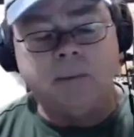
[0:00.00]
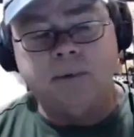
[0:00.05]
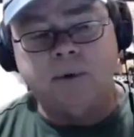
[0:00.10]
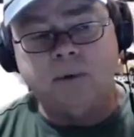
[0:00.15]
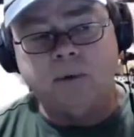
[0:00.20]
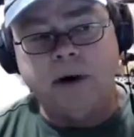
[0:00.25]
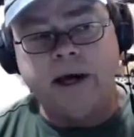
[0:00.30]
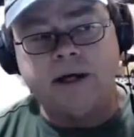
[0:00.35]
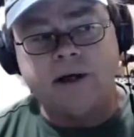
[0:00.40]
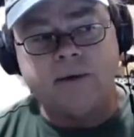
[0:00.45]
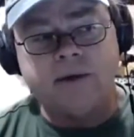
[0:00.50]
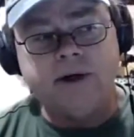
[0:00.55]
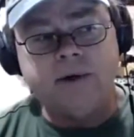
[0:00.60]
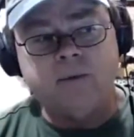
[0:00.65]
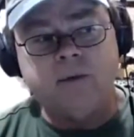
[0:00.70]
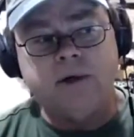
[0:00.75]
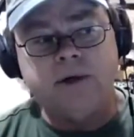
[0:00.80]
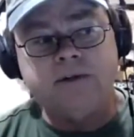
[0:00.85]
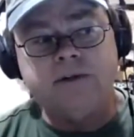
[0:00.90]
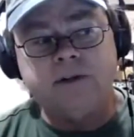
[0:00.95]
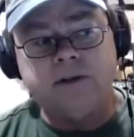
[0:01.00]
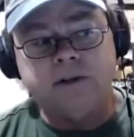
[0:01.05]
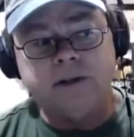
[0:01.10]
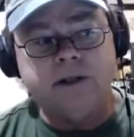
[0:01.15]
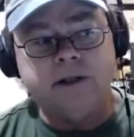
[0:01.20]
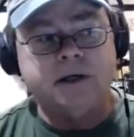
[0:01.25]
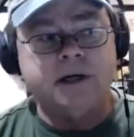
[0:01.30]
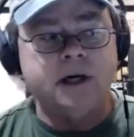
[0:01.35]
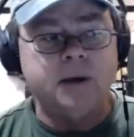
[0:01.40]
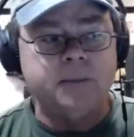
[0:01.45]
rack grade ones, and then
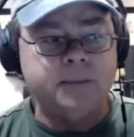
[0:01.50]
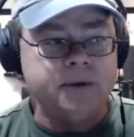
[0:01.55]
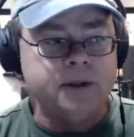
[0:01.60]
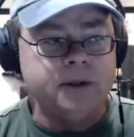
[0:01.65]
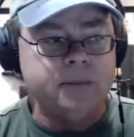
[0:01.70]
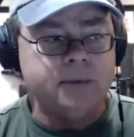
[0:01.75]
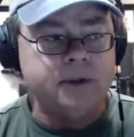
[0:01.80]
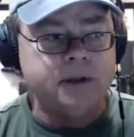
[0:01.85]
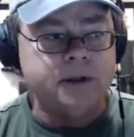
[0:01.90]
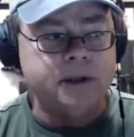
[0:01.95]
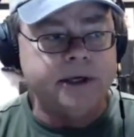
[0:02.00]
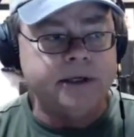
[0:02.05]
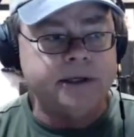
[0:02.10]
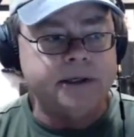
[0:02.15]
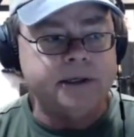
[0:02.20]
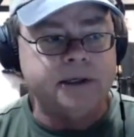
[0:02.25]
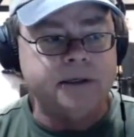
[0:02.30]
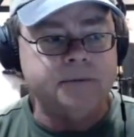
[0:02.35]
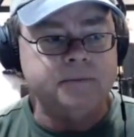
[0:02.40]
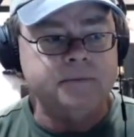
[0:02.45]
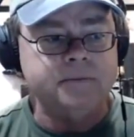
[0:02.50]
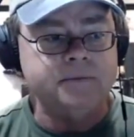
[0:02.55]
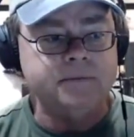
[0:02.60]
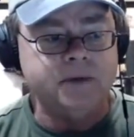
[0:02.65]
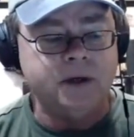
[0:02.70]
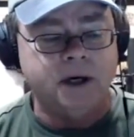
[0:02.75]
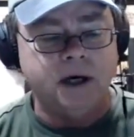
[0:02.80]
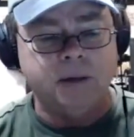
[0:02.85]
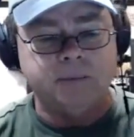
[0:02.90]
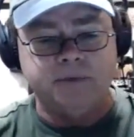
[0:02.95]
a couple that were like um,
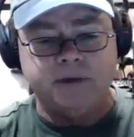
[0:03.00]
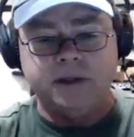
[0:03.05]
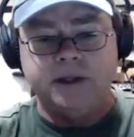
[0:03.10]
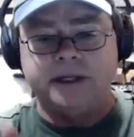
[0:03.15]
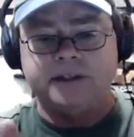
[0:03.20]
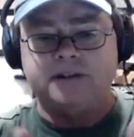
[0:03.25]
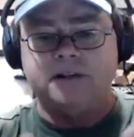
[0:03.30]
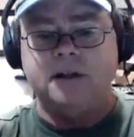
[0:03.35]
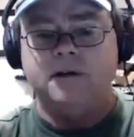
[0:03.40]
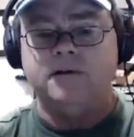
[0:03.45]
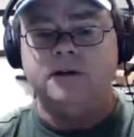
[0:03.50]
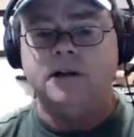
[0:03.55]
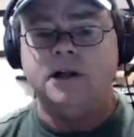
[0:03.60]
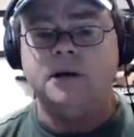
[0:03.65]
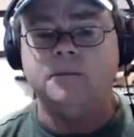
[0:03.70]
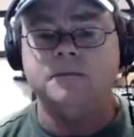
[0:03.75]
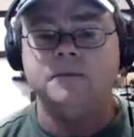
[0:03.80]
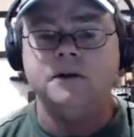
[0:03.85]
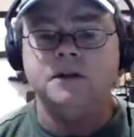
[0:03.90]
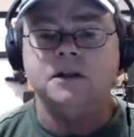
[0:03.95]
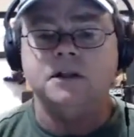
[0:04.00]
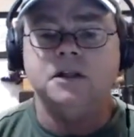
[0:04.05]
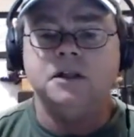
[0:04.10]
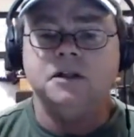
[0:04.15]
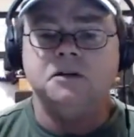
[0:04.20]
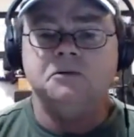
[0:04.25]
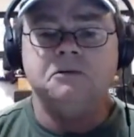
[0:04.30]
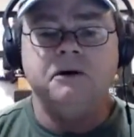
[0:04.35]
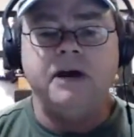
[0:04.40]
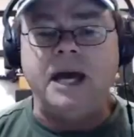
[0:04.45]
the up, the next level up.
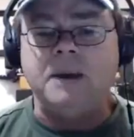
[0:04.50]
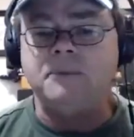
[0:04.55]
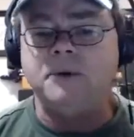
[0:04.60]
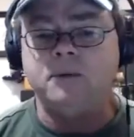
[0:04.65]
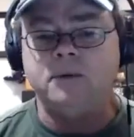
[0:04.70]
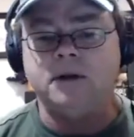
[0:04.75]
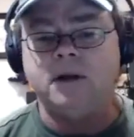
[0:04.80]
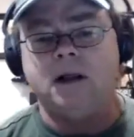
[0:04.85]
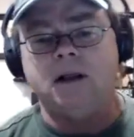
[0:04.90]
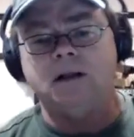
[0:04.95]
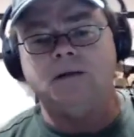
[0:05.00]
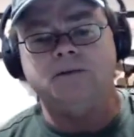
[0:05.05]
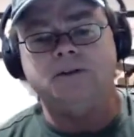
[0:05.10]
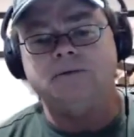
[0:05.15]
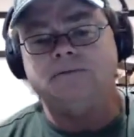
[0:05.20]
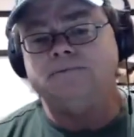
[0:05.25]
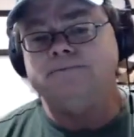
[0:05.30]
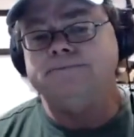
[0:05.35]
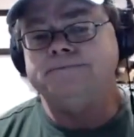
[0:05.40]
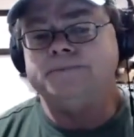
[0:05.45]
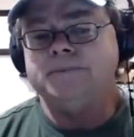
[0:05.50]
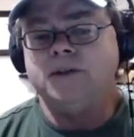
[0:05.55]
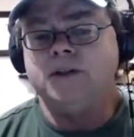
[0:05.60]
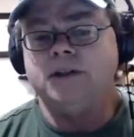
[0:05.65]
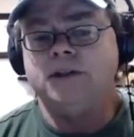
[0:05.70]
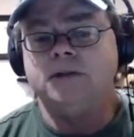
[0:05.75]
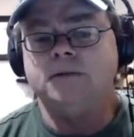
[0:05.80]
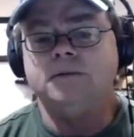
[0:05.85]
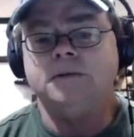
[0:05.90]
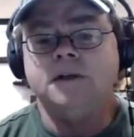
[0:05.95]
Happy with all of it, you
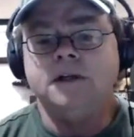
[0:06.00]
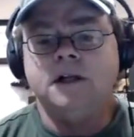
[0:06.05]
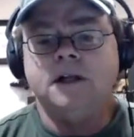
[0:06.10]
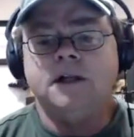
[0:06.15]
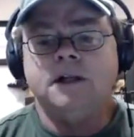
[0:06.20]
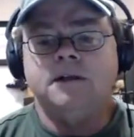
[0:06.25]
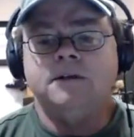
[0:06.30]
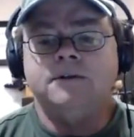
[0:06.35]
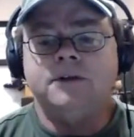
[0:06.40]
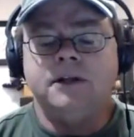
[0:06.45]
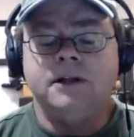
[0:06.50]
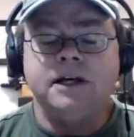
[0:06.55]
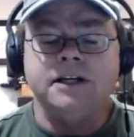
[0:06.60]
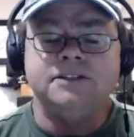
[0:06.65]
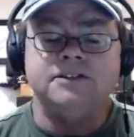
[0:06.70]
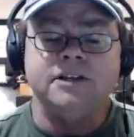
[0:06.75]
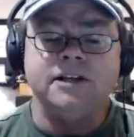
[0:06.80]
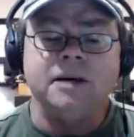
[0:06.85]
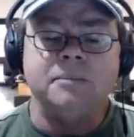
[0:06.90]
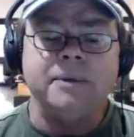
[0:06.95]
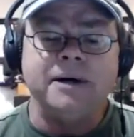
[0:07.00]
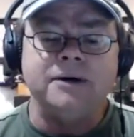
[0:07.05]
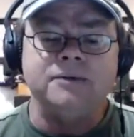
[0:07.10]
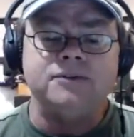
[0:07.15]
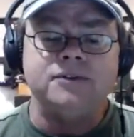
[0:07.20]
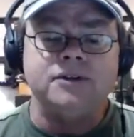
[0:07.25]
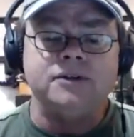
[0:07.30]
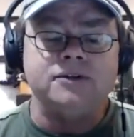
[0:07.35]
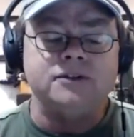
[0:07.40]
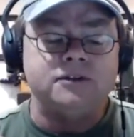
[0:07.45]
know. The nice thing
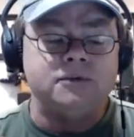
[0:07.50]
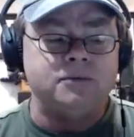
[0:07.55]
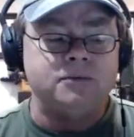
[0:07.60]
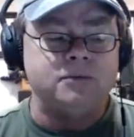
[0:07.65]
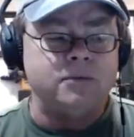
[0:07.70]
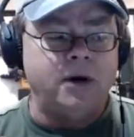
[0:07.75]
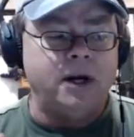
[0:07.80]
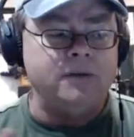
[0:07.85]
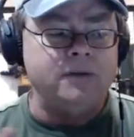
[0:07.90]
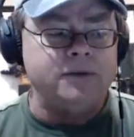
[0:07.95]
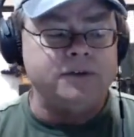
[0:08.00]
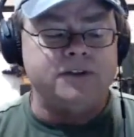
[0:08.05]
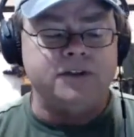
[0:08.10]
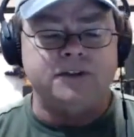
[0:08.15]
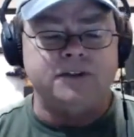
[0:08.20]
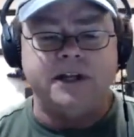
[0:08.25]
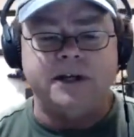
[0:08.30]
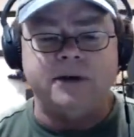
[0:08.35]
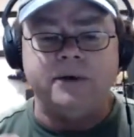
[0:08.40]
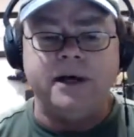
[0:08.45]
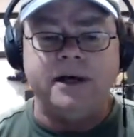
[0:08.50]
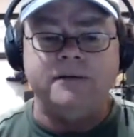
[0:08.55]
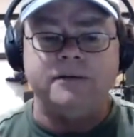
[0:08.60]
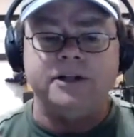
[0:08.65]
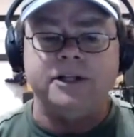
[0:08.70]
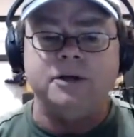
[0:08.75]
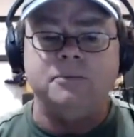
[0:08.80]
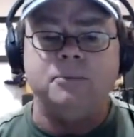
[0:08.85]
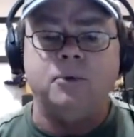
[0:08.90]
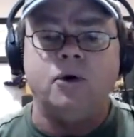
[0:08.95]
about those rifles is they don't have
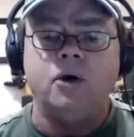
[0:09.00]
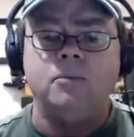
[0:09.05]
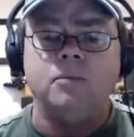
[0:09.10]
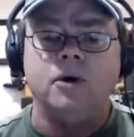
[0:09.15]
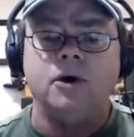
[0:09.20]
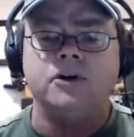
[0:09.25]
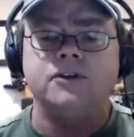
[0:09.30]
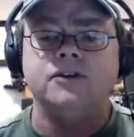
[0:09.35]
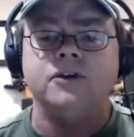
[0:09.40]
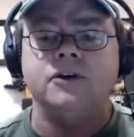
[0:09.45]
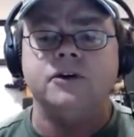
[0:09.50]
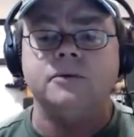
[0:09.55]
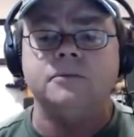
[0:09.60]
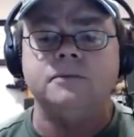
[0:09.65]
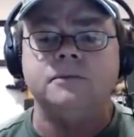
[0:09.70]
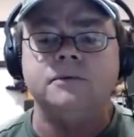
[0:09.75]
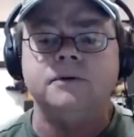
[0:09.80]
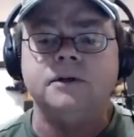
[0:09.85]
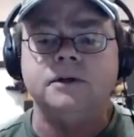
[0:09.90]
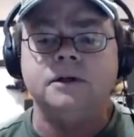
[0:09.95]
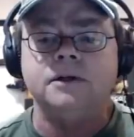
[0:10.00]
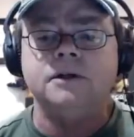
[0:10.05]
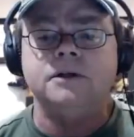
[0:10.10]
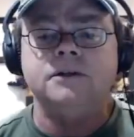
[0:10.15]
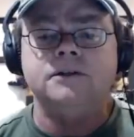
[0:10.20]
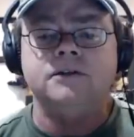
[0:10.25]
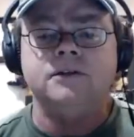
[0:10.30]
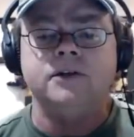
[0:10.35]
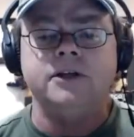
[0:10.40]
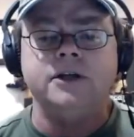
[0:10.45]
any import marks on them,
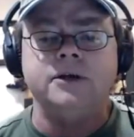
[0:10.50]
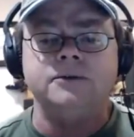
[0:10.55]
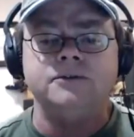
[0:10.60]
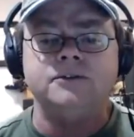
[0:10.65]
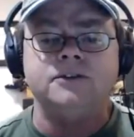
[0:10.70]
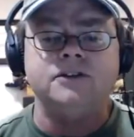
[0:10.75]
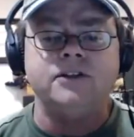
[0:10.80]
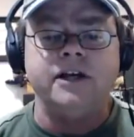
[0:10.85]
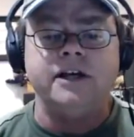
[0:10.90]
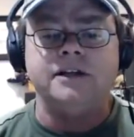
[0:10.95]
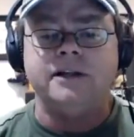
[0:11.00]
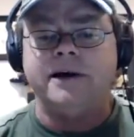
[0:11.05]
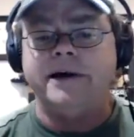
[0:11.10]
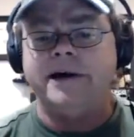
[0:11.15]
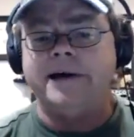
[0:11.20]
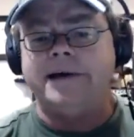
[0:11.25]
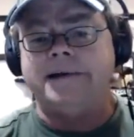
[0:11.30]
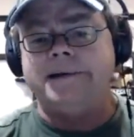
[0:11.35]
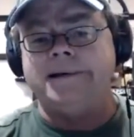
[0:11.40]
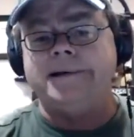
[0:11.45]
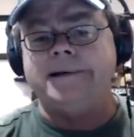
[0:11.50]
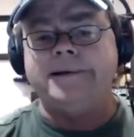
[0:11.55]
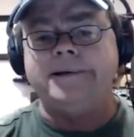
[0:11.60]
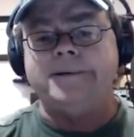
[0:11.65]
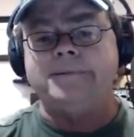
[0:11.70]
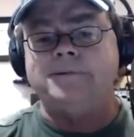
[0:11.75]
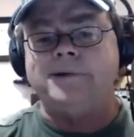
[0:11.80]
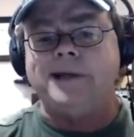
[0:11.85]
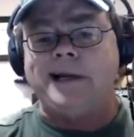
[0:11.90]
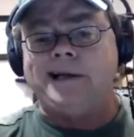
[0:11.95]
so they don't say like you
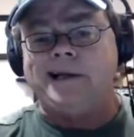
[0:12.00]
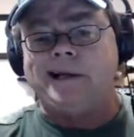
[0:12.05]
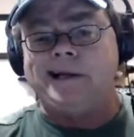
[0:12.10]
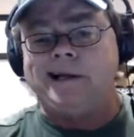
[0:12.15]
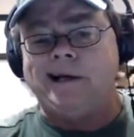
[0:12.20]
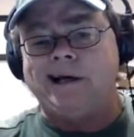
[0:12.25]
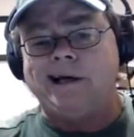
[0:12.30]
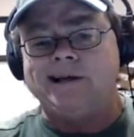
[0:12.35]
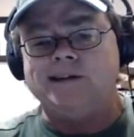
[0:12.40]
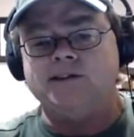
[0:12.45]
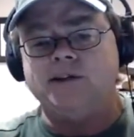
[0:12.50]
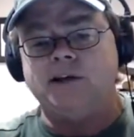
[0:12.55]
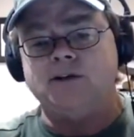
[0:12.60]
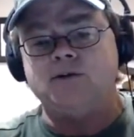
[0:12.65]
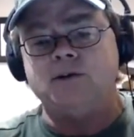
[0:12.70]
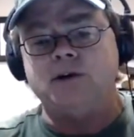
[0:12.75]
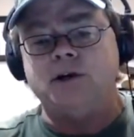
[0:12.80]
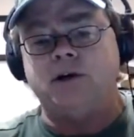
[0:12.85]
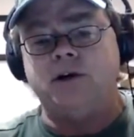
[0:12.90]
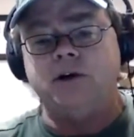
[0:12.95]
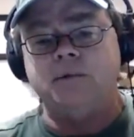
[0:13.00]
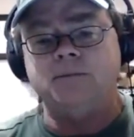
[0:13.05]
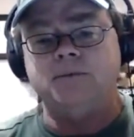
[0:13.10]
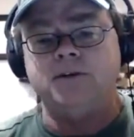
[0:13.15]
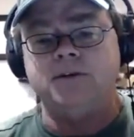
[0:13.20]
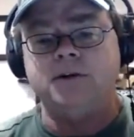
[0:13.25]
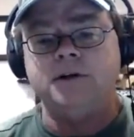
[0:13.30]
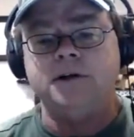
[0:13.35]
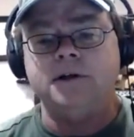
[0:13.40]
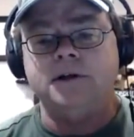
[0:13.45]
know da da da Century Arms.
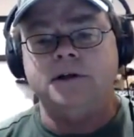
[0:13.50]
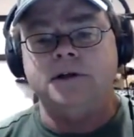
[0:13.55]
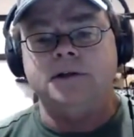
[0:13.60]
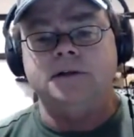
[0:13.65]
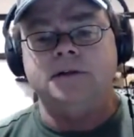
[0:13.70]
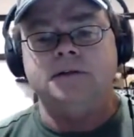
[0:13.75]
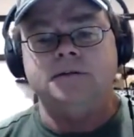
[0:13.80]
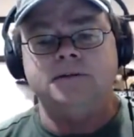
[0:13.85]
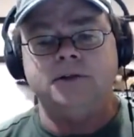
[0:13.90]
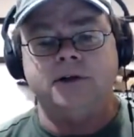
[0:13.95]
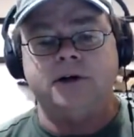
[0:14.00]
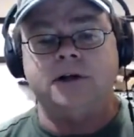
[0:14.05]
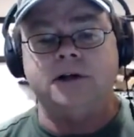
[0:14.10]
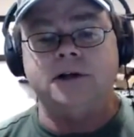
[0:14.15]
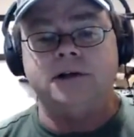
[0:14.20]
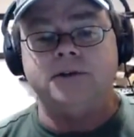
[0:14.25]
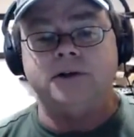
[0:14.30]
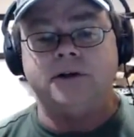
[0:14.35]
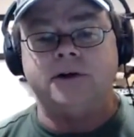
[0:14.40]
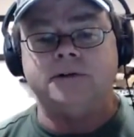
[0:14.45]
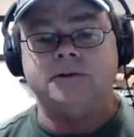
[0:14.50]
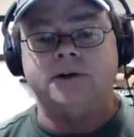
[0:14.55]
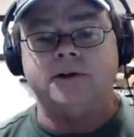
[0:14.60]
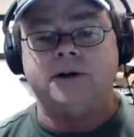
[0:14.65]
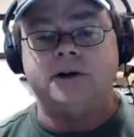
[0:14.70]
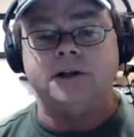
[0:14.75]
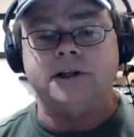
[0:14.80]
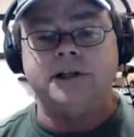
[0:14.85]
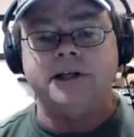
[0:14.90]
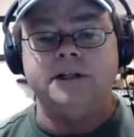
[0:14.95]
Oh, okay. They're, they're, they're
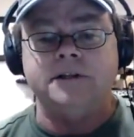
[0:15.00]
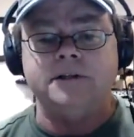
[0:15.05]
clean,